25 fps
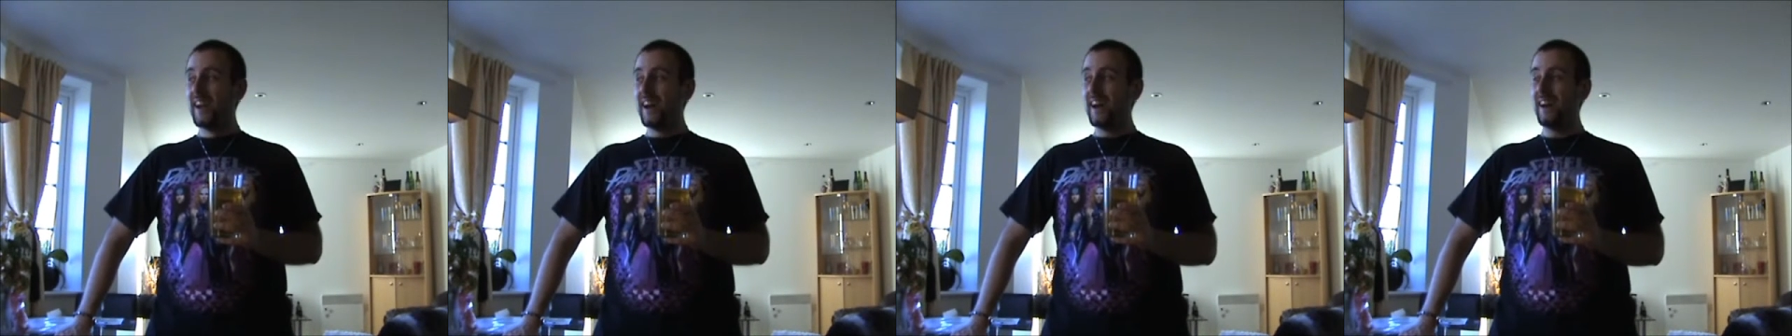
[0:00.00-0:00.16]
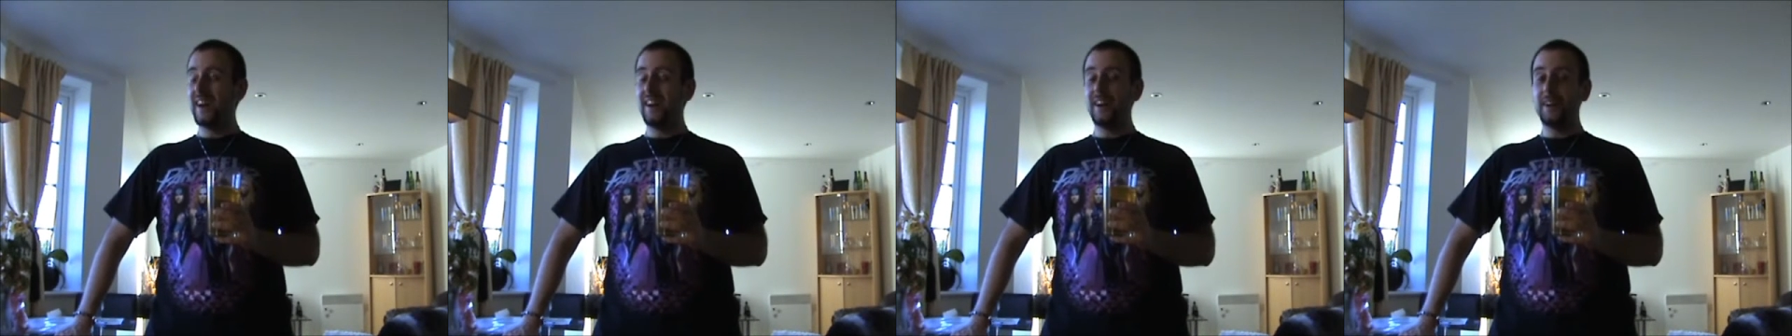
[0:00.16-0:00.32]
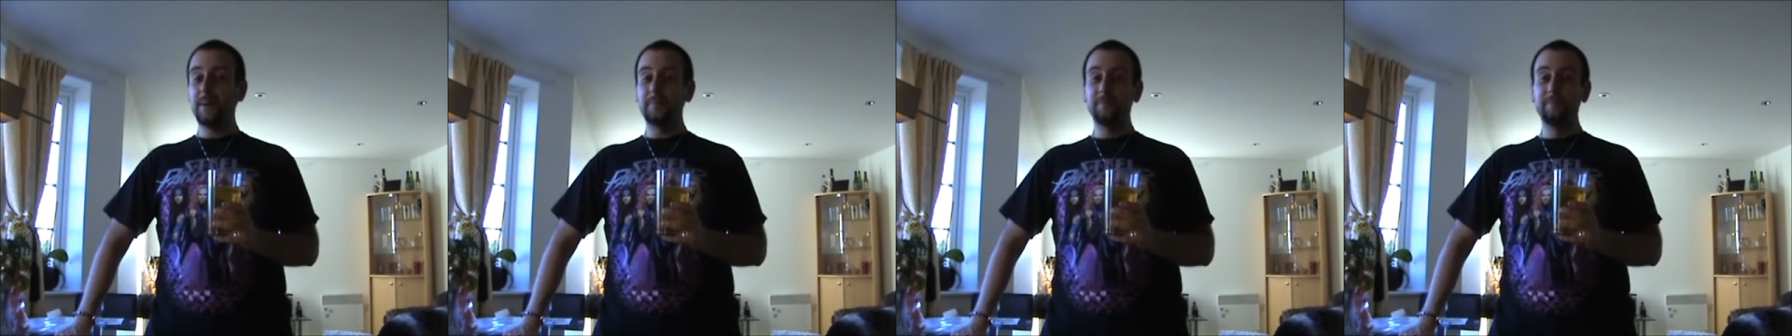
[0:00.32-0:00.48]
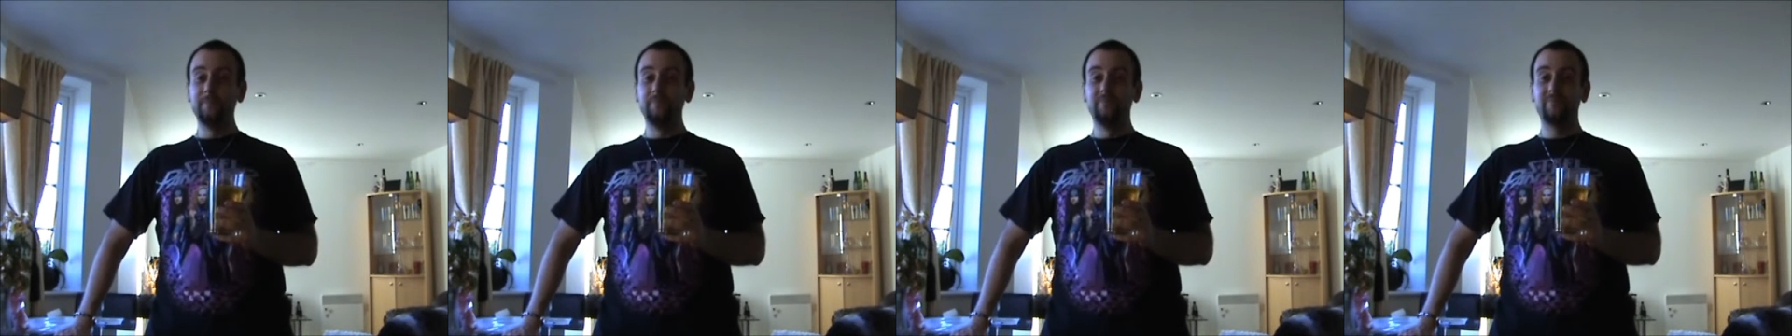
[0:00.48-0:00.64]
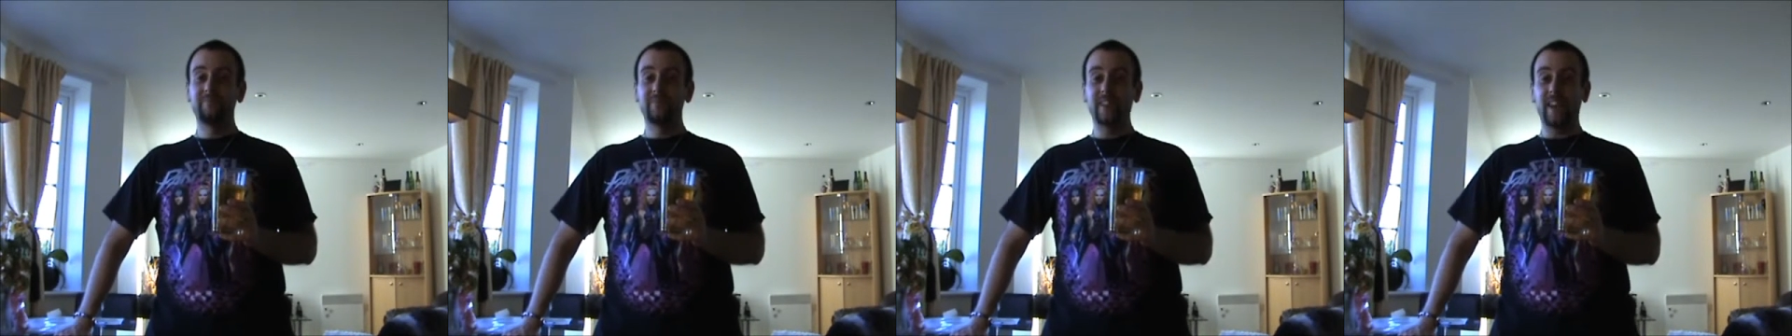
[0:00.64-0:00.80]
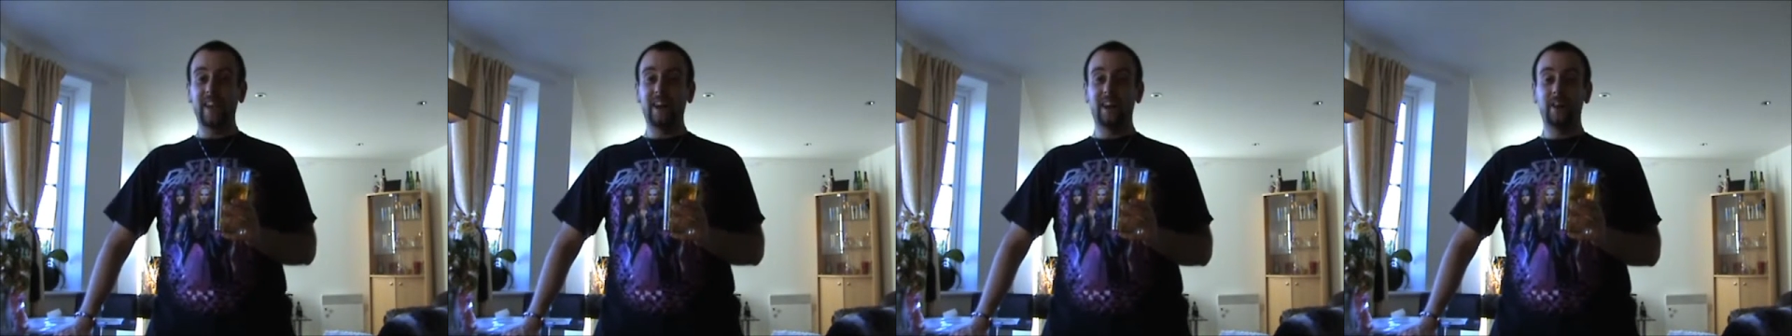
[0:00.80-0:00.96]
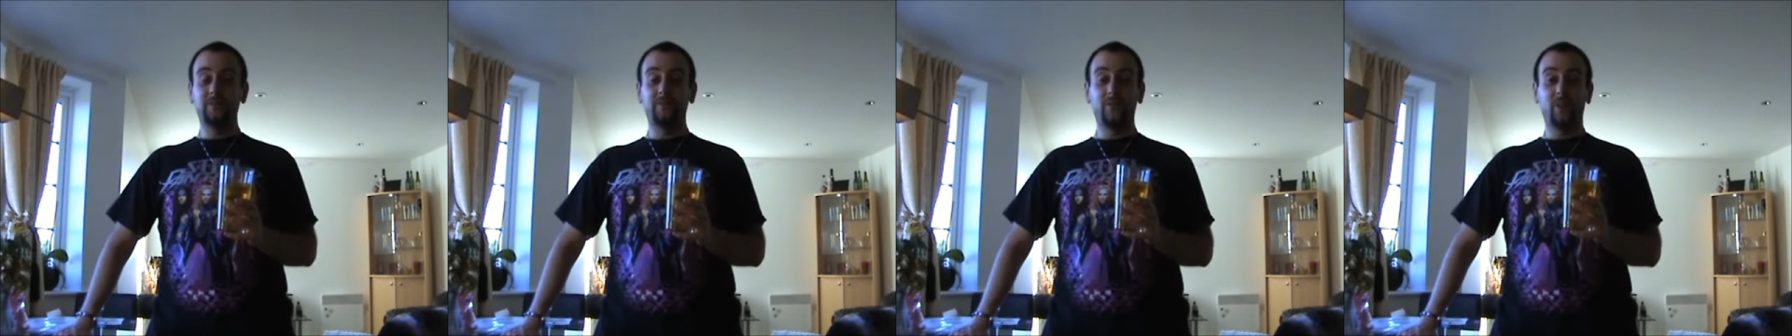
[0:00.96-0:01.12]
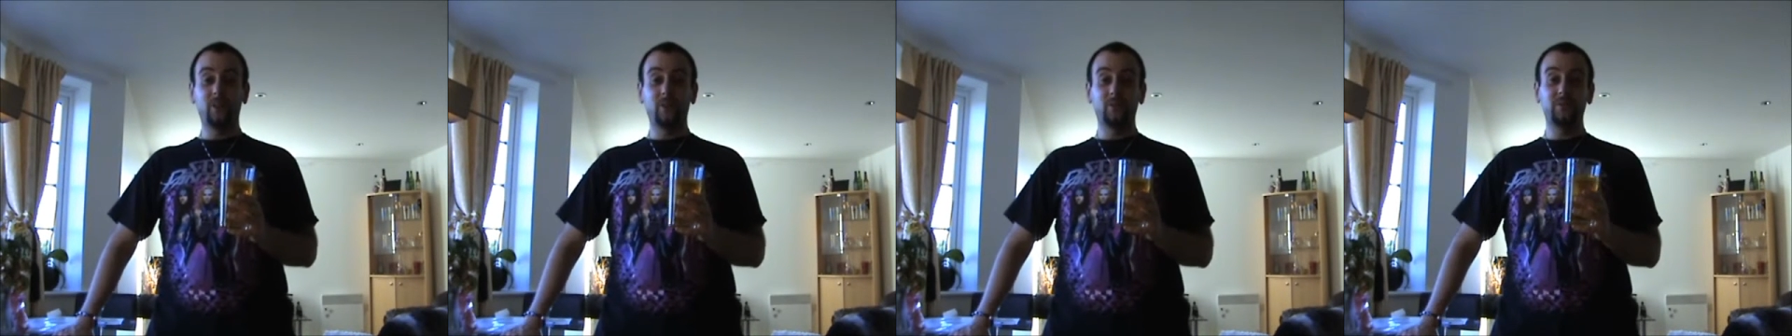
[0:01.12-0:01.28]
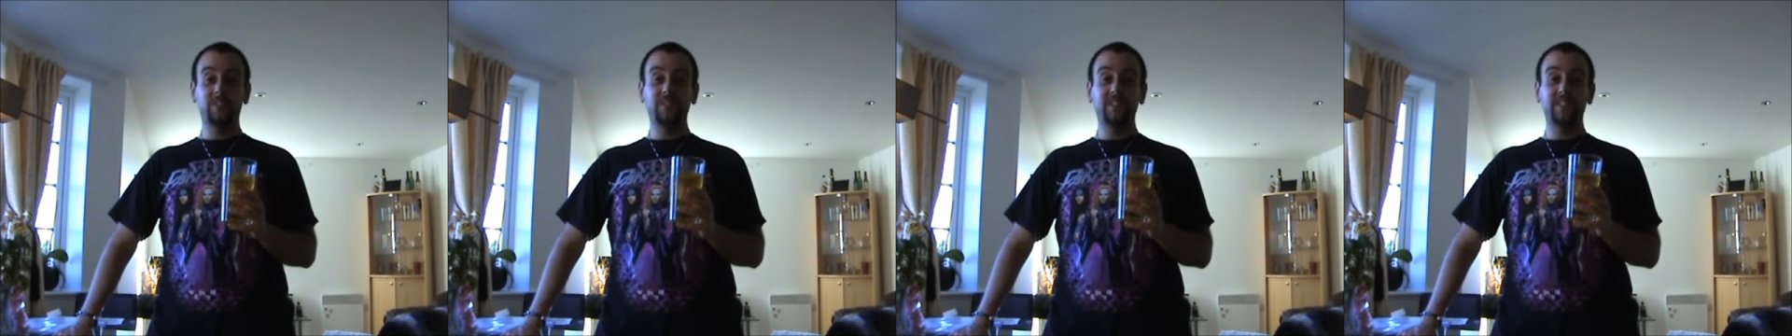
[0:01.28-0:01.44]
Um, I've
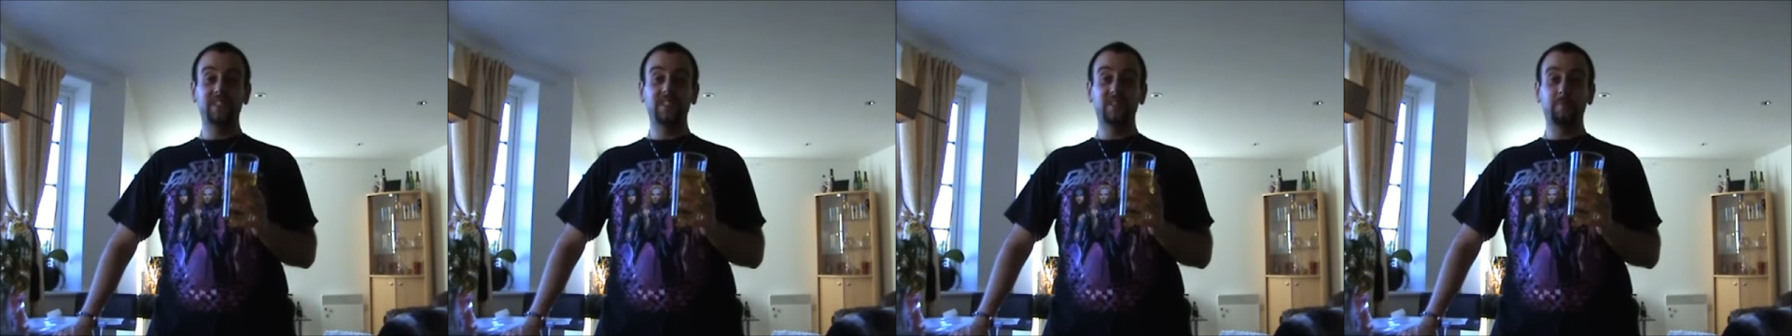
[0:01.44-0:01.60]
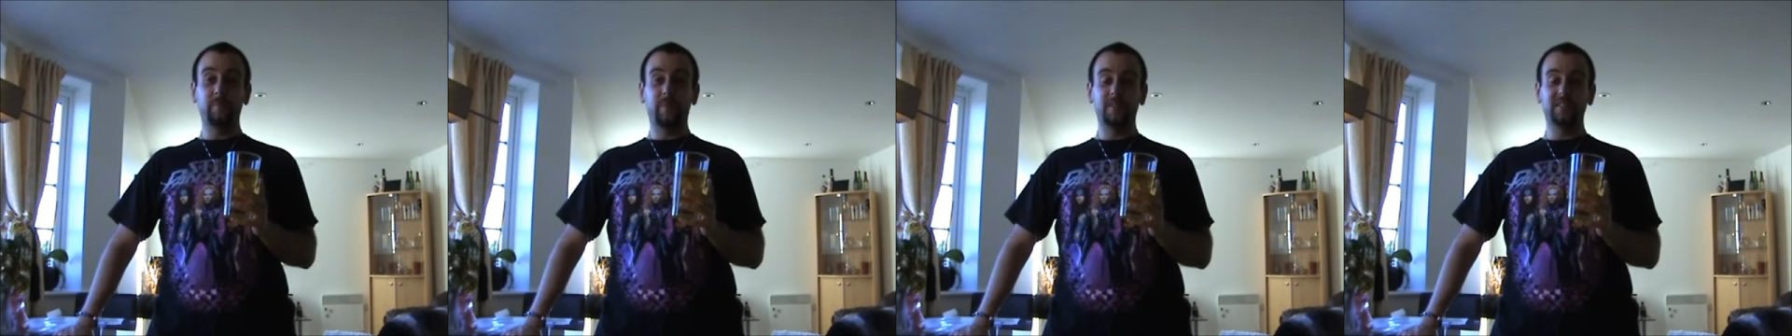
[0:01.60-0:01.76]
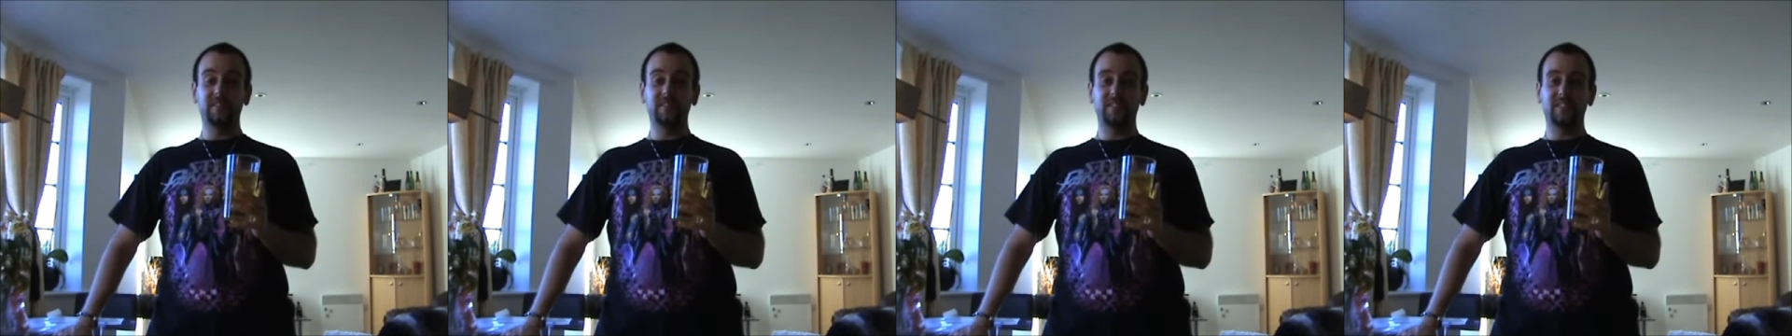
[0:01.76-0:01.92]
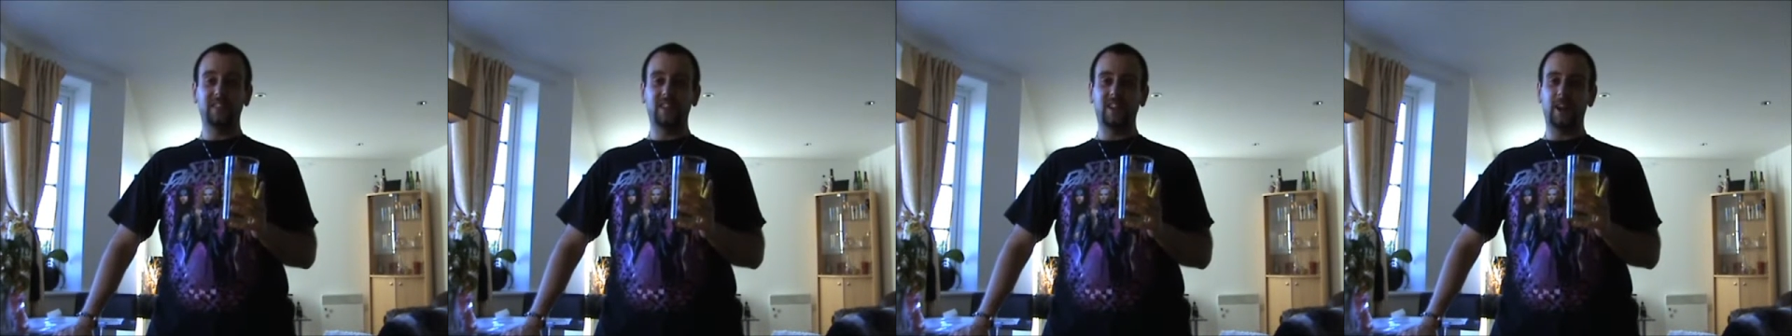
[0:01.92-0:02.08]
already spotted a